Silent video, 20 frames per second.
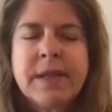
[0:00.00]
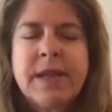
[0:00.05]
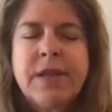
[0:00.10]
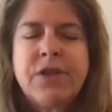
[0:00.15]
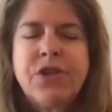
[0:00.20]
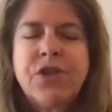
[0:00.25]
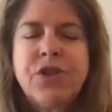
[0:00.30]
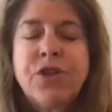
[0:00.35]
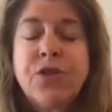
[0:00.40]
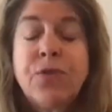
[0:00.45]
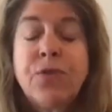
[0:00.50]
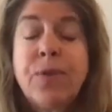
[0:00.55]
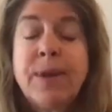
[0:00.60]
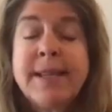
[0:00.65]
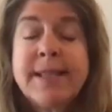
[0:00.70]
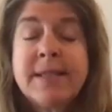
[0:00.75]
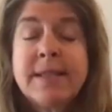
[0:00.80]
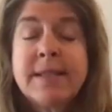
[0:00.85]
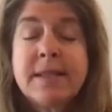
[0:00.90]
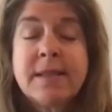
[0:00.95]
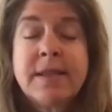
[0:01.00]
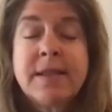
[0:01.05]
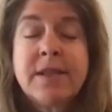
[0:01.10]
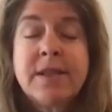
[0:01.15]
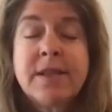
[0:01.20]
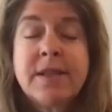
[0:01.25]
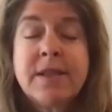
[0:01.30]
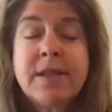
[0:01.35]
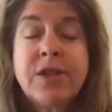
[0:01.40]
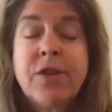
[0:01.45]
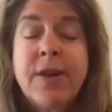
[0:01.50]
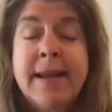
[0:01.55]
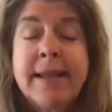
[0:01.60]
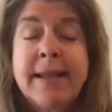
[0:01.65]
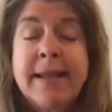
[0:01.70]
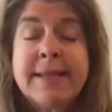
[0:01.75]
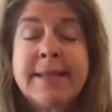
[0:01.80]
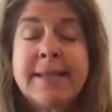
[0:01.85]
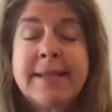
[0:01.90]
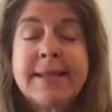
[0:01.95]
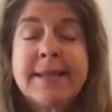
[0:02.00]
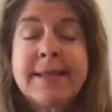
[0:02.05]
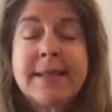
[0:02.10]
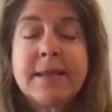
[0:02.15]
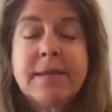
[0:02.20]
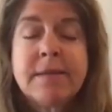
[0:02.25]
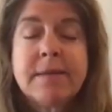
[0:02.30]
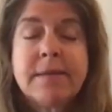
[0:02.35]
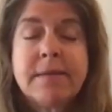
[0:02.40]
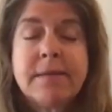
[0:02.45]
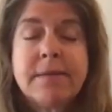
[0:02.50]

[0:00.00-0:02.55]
into your wrists and your hands.